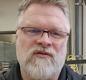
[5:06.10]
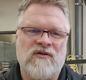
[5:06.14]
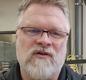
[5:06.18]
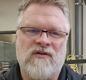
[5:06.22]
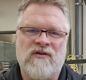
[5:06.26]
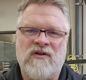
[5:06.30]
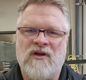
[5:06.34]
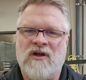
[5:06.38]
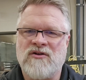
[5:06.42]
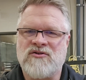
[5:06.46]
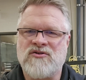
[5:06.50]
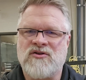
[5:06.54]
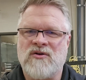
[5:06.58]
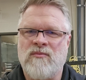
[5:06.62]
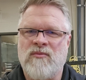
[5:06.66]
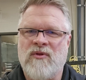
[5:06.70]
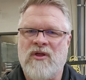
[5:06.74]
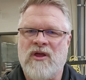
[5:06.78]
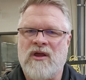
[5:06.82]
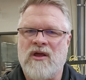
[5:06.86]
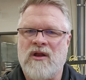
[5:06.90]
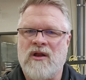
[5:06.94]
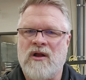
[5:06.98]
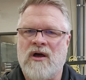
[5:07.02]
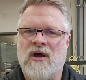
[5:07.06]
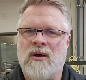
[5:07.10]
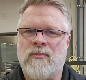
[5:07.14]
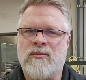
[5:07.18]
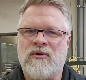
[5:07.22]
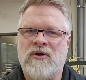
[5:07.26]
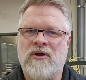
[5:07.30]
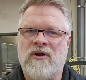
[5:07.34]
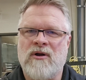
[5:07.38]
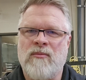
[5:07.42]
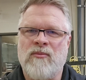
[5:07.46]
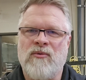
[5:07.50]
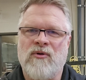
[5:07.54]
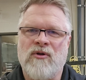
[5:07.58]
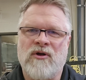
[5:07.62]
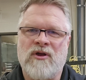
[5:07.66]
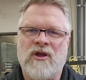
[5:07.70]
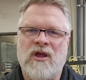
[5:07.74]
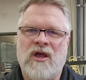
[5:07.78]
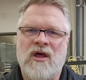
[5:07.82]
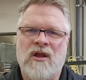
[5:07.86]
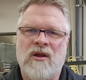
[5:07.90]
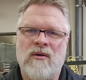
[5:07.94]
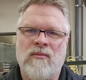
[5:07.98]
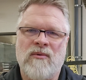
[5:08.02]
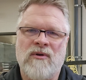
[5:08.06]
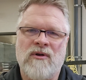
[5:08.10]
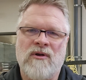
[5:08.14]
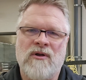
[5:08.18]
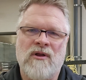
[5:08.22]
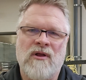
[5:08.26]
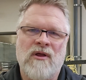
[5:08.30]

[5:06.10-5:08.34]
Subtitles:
could touch them, they could operate them, look at them,